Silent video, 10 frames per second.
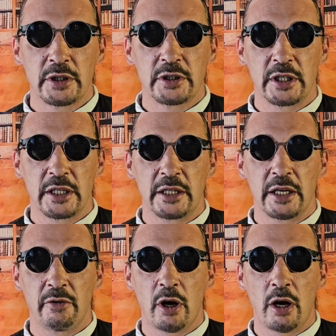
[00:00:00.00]
sinking
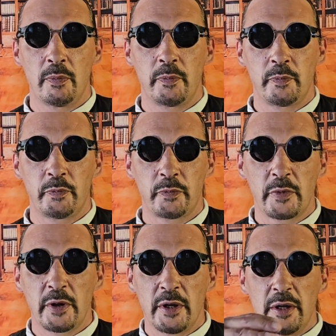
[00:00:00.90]
their arm,
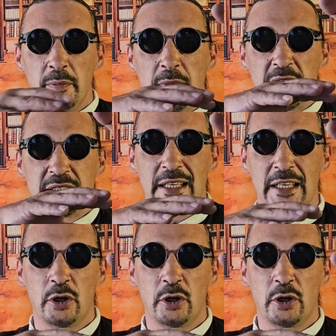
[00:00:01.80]
maintaining